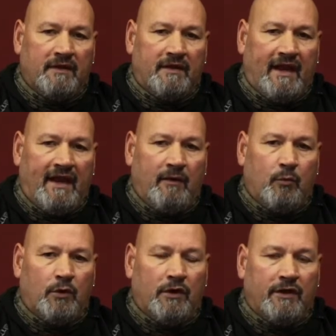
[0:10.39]
they
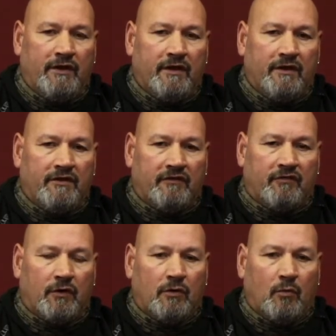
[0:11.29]
would
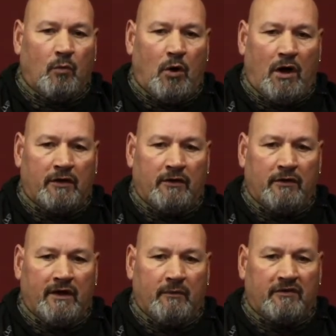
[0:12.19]
divert water
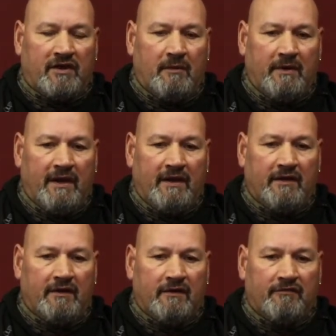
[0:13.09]
that was coming
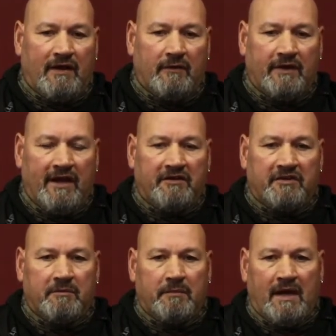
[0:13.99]
into their
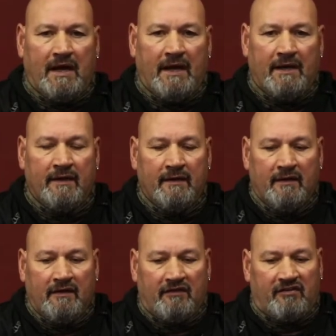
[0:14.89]
foundation by
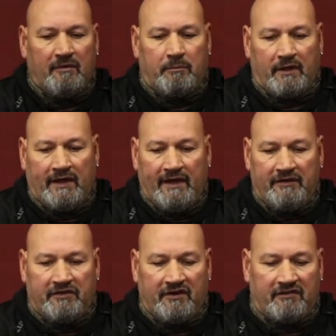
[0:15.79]
simply
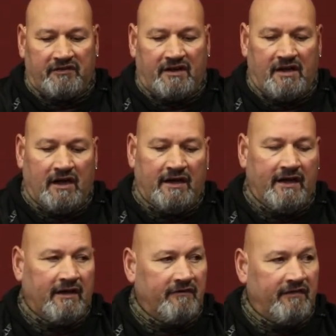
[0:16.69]
just
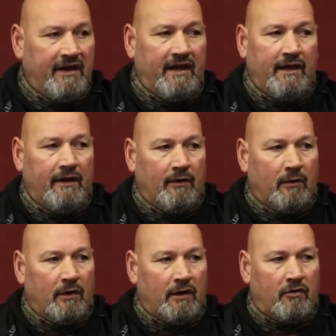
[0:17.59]
cutting a V
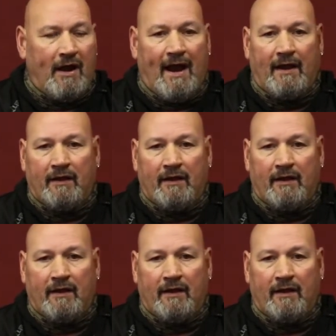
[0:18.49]
or a crack,